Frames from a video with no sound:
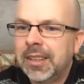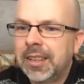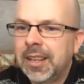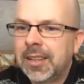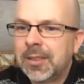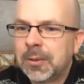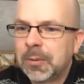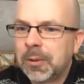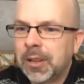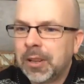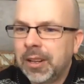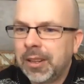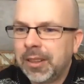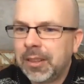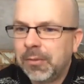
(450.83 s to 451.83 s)
Getting some good
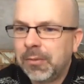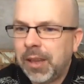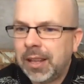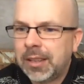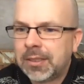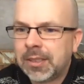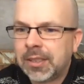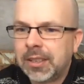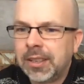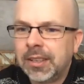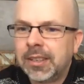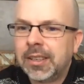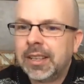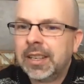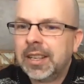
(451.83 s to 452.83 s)
healthy fats in
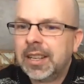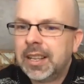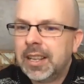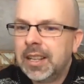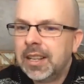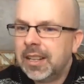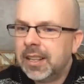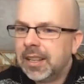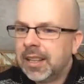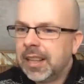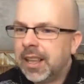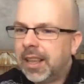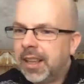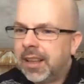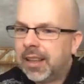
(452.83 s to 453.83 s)
you.
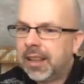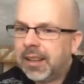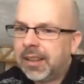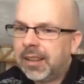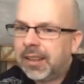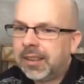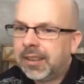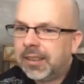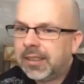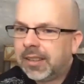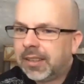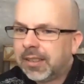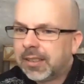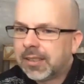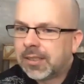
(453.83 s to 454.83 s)
And
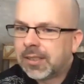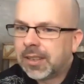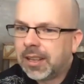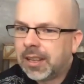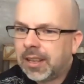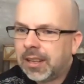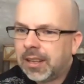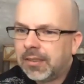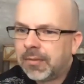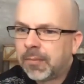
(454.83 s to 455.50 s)
let's see.